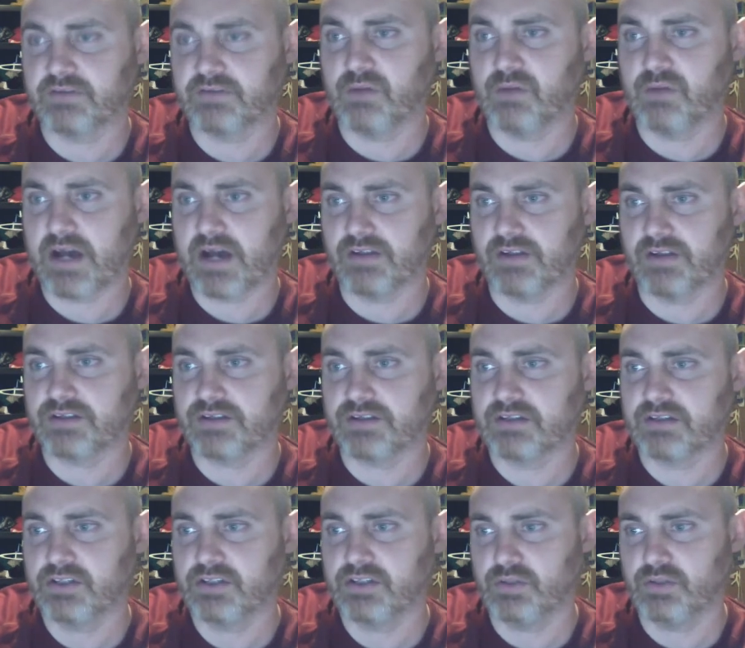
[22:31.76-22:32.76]
models
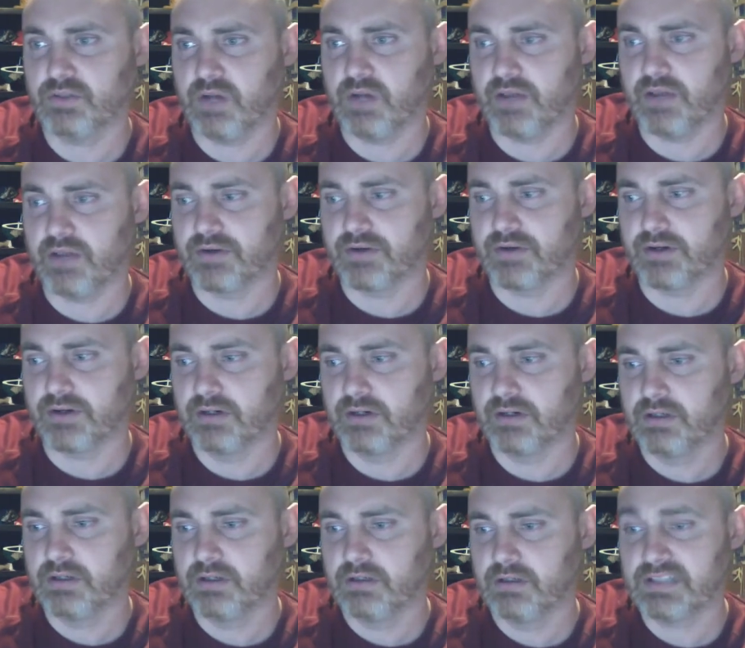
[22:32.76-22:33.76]
to other
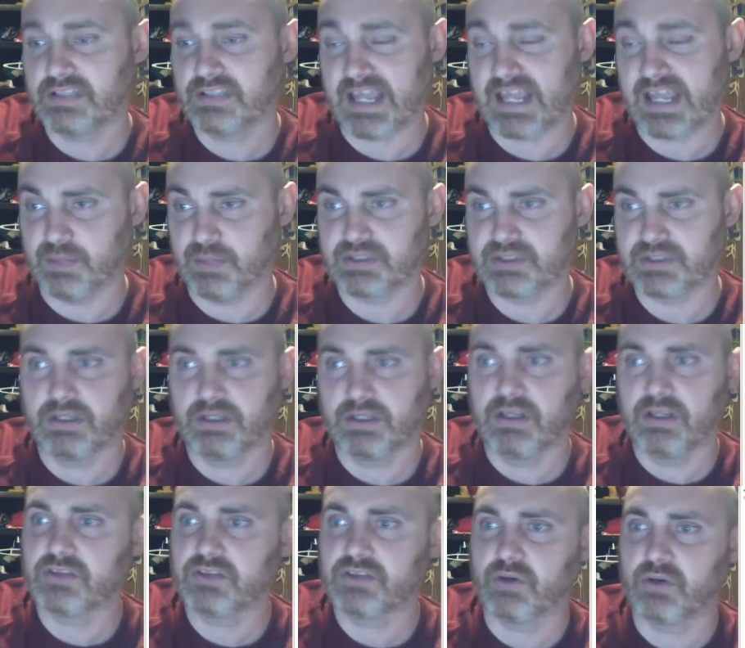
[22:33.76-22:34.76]
types.
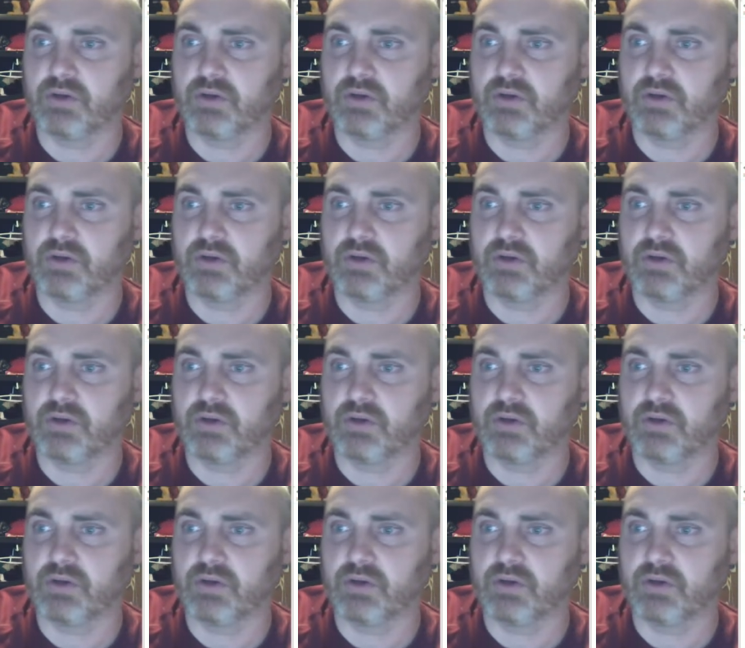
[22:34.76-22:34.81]
So if